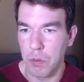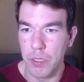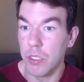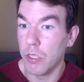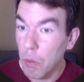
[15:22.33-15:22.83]

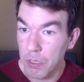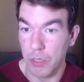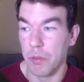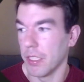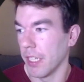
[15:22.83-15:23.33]
We
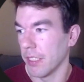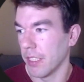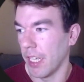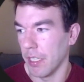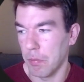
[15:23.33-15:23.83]
don't use
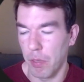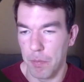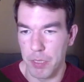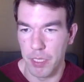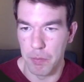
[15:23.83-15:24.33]

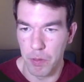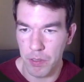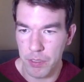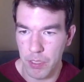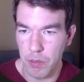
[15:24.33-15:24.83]
getStaticProps
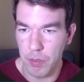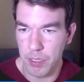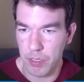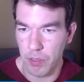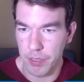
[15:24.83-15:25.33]
anymore. So
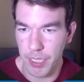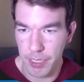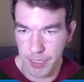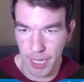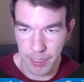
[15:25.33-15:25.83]
it's called
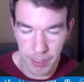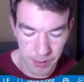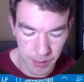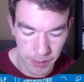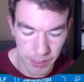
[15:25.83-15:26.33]

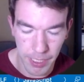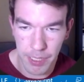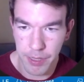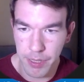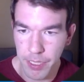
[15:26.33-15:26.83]
getData.
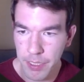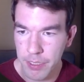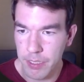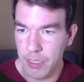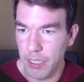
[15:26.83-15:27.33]
And
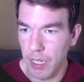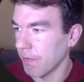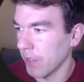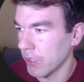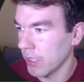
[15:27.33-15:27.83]
this
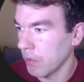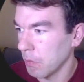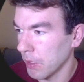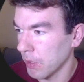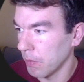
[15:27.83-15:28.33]

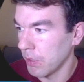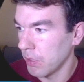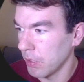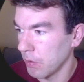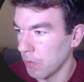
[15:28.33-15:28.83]
function, we're going
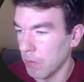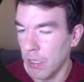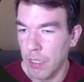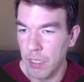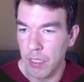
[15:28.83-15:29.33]

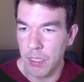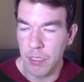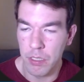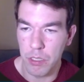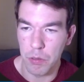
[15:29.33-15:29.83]
to
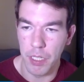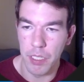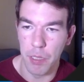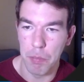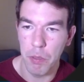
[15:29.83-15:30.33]

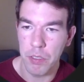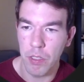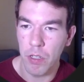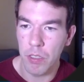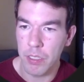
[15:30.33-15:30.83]
create a
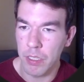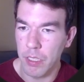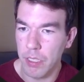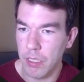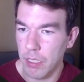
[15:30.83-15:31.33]
posthog
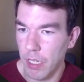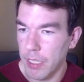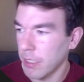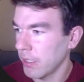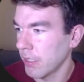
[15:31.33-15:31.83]

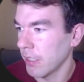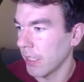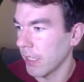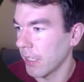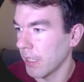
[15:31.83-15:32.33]
client
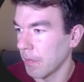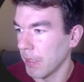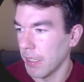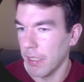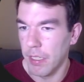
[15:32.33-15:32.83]

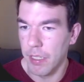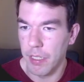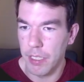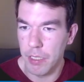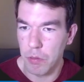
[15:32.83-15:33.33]

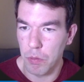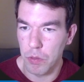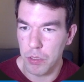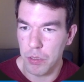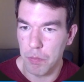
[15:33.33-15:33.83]

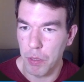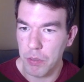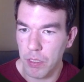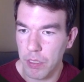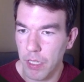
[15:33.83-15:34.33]
equals
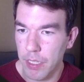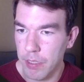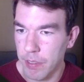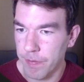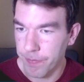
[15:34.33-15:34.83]
posthog
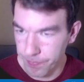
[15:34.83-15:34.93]
client.